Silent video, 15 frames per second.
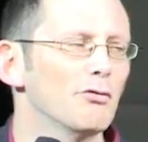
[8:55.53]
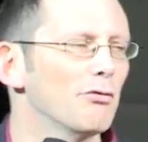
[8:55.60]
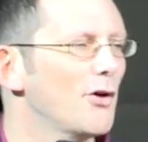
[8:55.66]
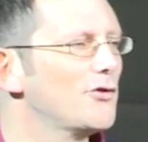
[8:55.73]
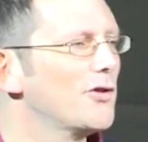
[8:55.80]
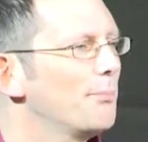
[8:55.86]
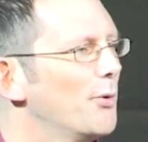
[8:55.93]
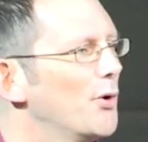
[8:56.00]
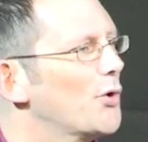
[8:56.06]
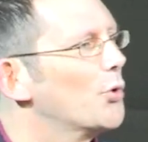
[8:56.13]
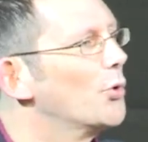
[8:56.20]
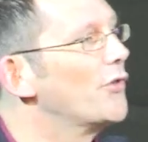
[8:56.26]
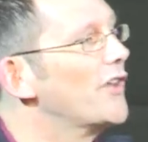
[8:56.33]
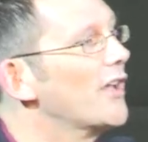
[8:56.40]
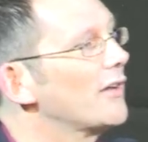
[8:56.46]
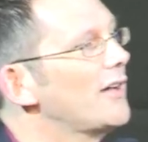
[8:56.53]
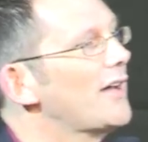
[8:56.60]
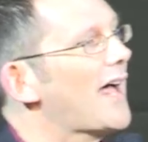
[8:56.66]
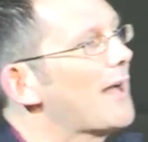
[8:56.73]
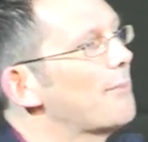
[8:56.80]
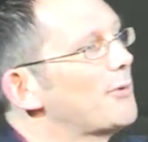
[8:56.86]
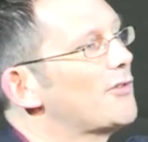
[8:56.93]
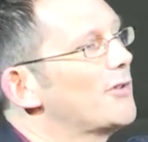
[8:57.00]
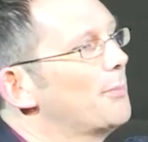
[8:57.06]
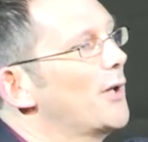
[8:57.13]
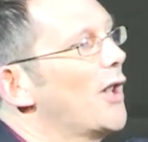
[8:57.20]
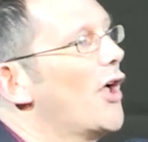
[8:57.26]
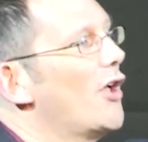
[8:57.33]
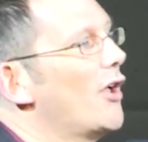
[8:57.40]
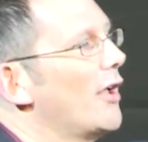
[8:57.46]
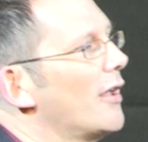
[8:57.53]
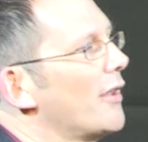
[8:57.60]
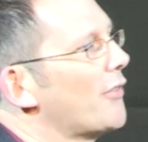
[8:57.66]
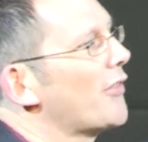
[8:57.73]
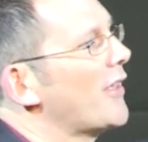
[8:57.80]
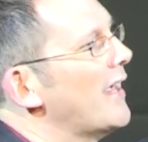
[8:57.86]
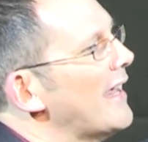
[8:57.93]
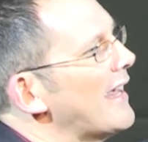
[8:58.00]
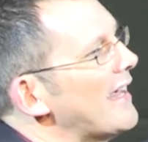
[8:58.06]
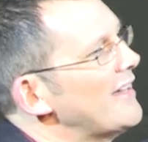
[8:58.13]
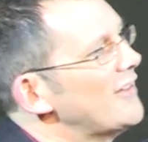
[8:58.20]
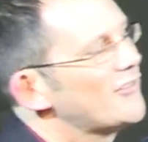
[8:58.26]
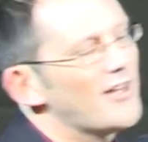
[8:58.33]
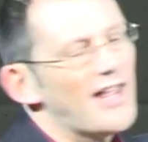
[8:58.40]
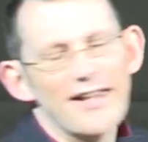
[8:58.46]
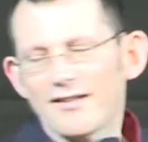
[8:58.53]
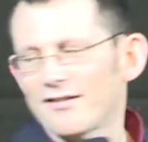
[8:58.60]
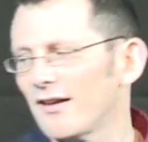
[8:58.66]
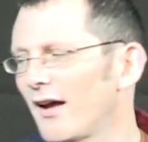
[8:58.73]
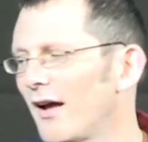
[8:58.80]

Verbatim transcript: who wrote a book called The Uninhabitable Earth, he said,